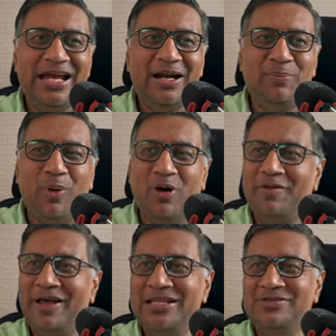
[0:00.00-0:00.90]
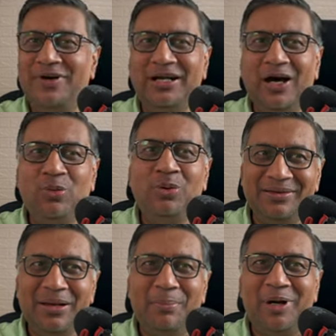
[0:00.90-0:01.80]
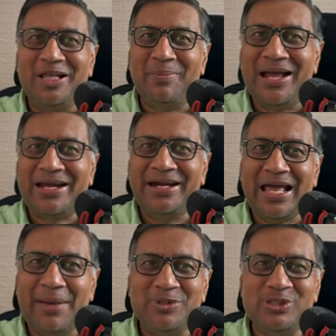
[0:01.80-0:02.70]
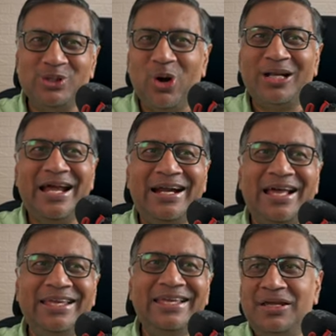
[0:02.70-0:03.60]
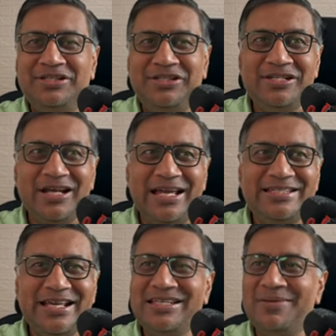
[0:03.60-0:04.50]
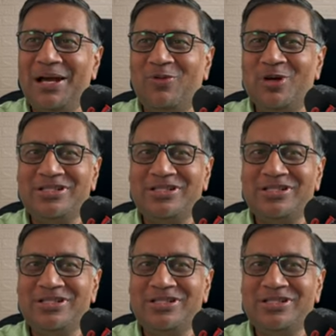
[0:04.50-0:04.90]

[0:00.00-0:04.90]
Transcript: and Power Finance were down, but their market cap is not that high. Just ICICI Bank was